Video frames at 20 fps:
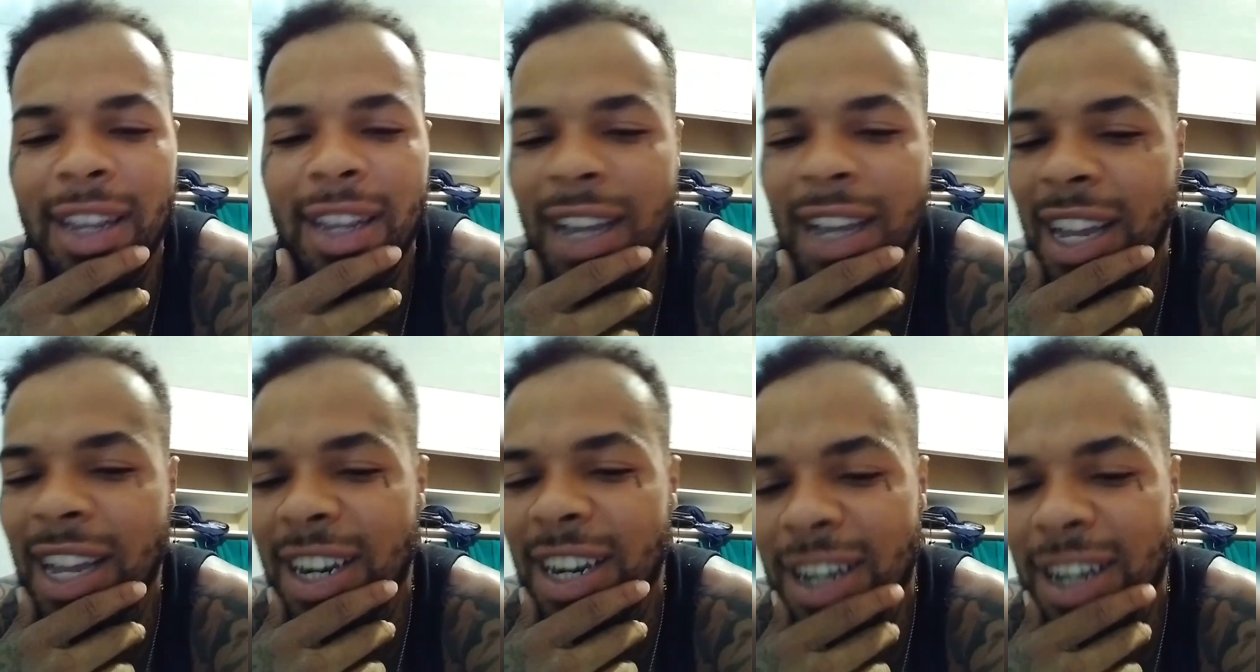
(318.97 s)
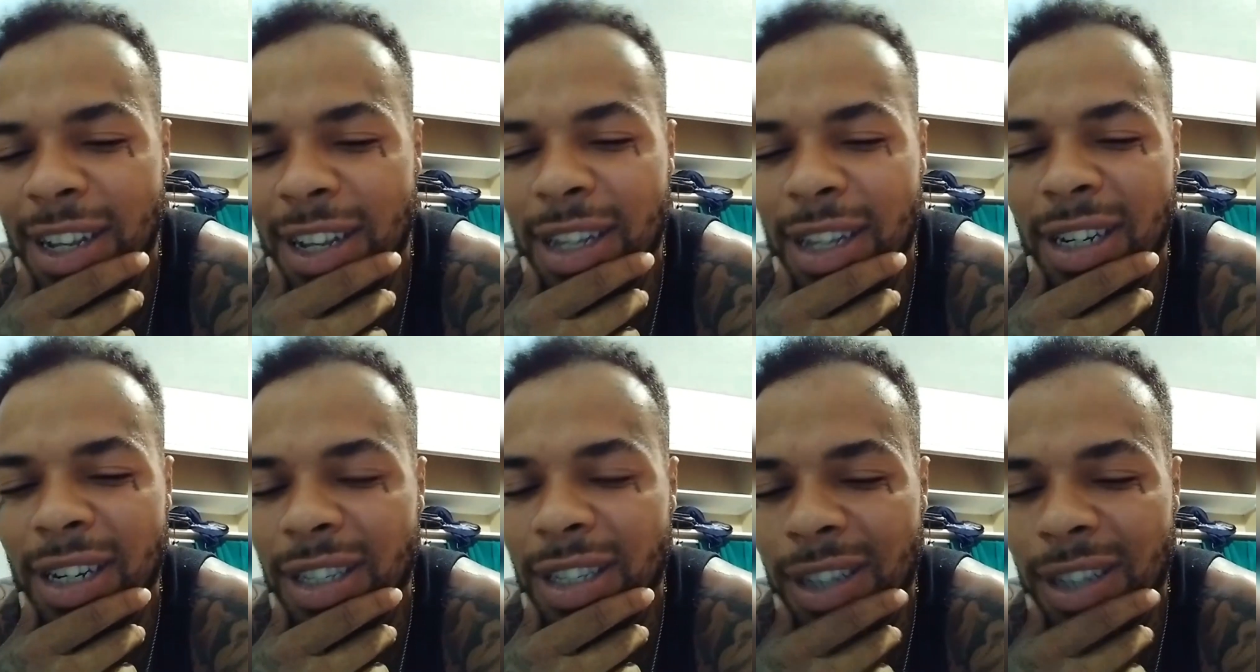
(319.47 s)
You think he
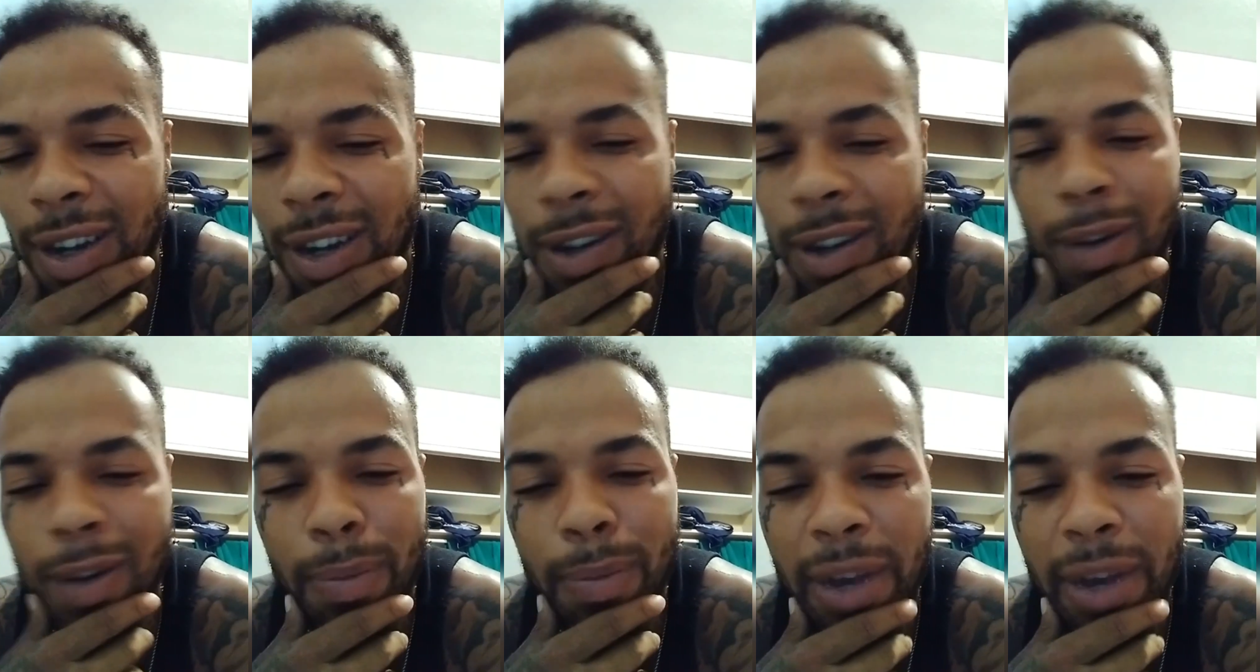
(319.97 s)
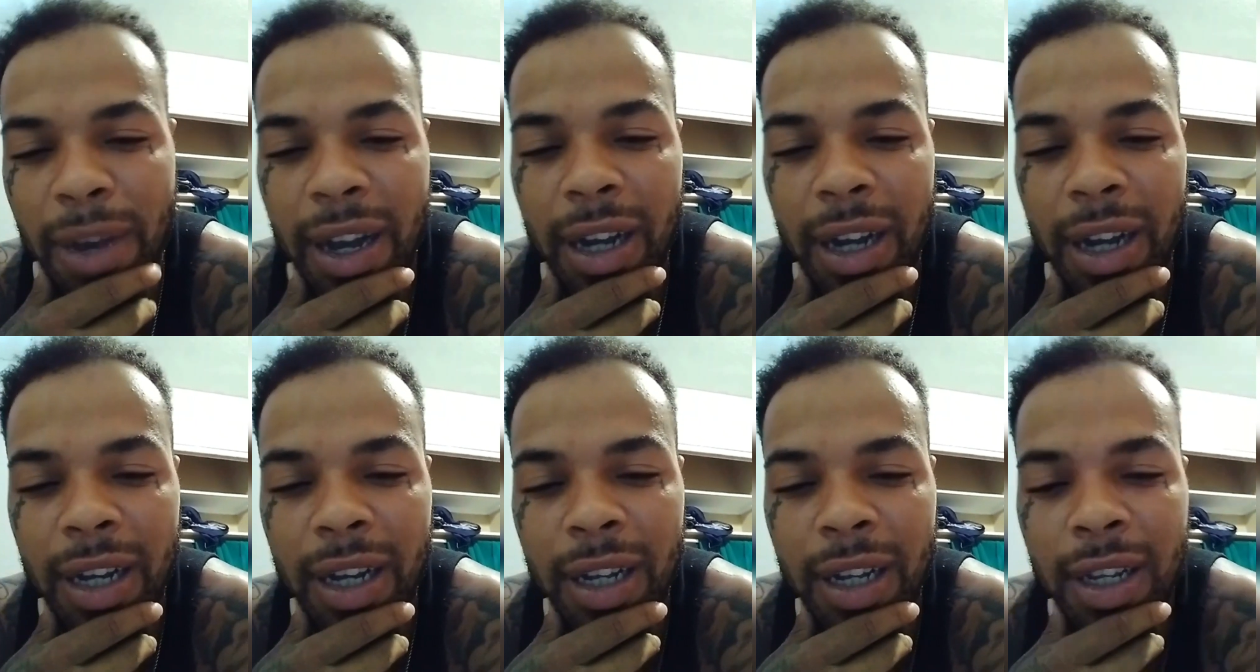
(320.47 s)
won't still let
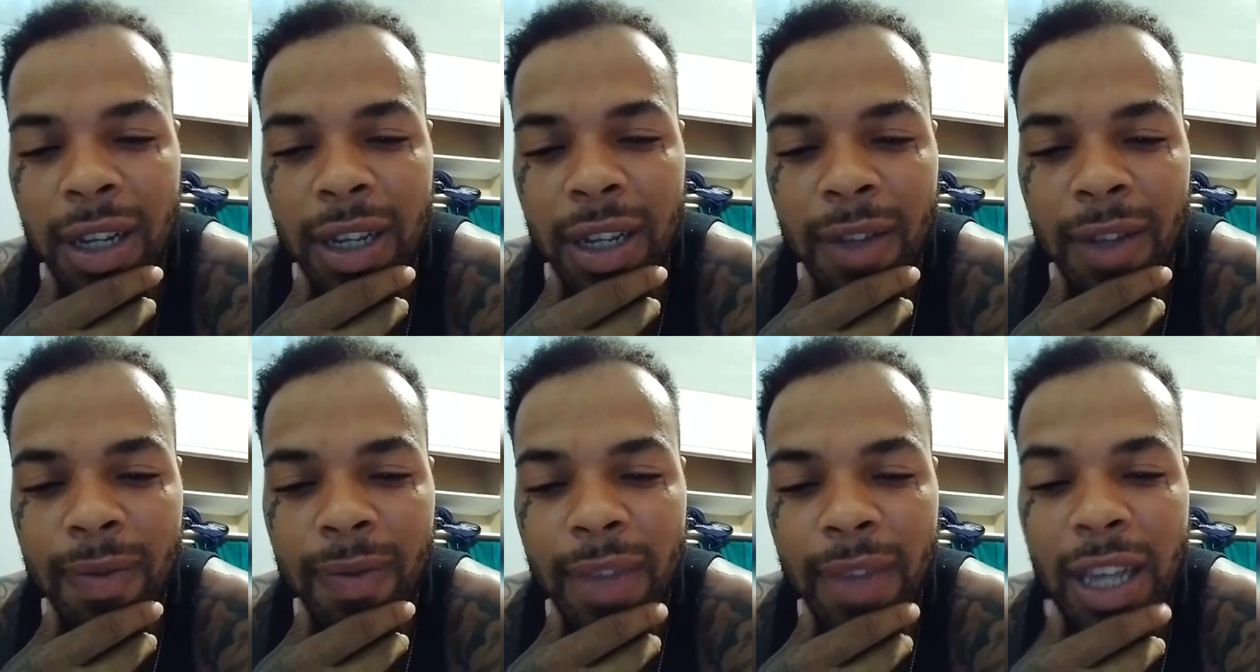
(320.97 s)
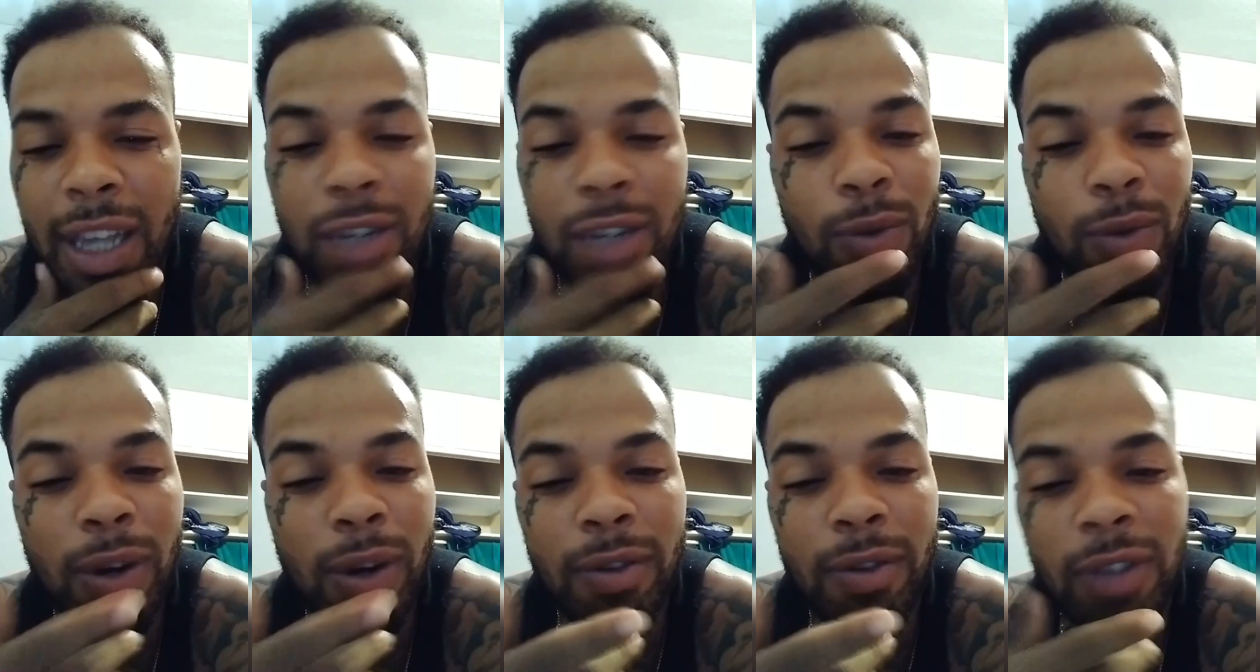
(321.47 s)
your ass fry?
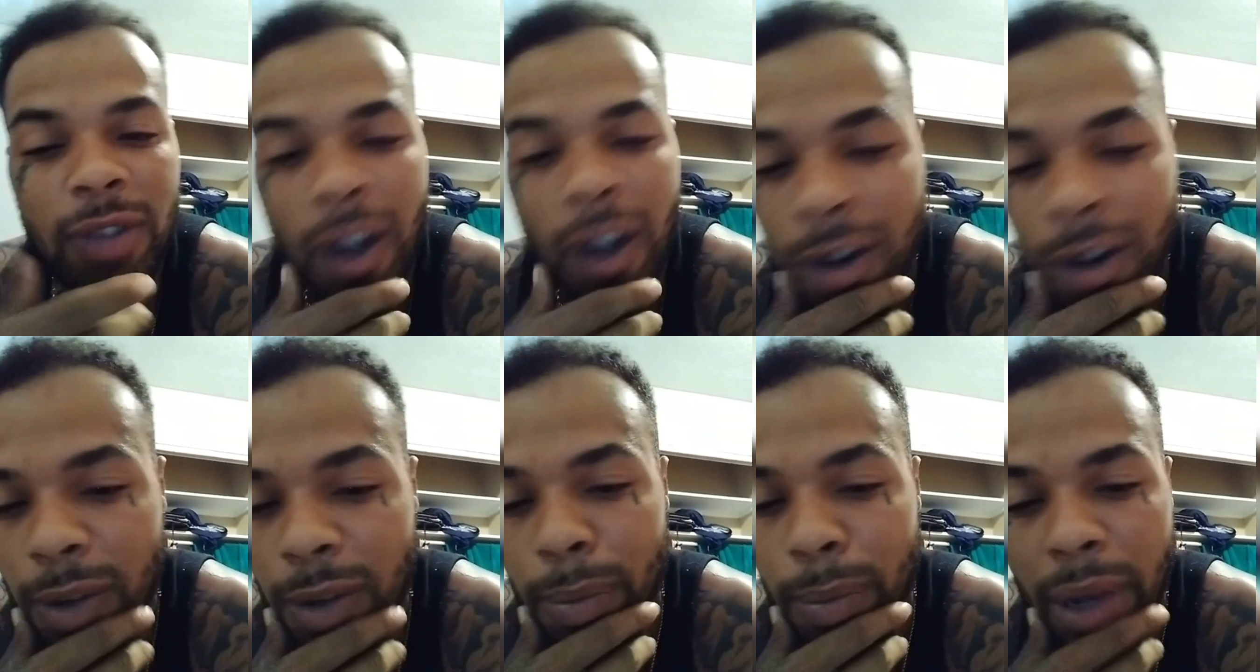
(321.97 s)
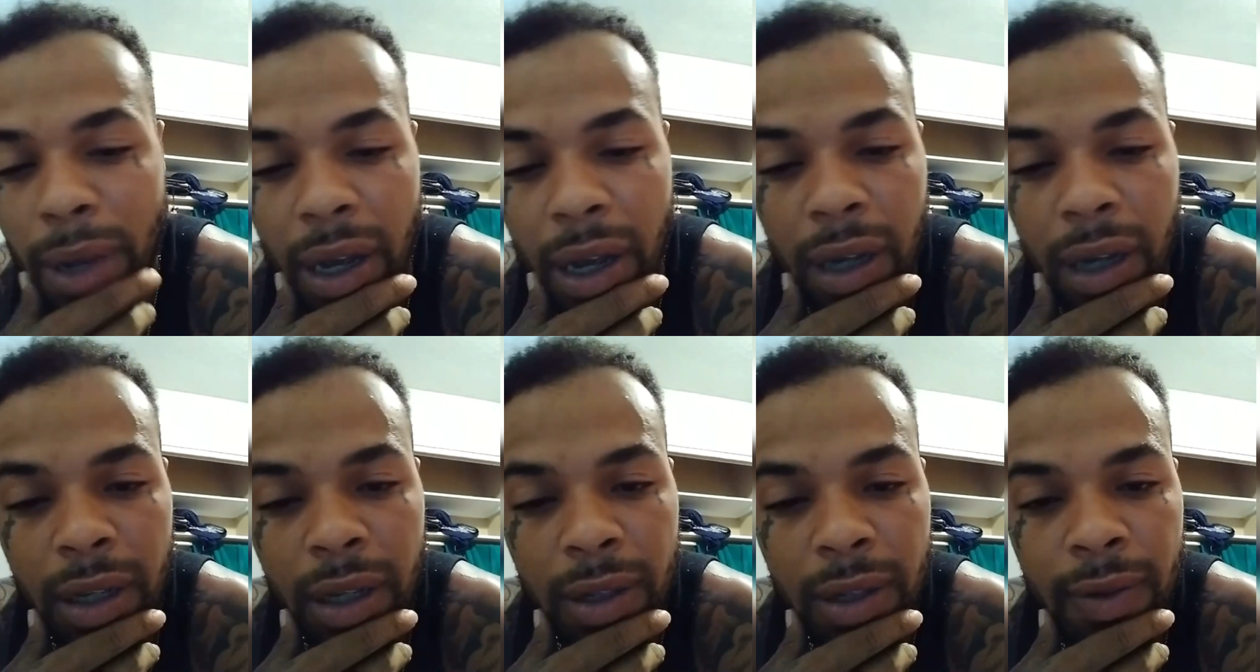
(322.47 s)
Burn?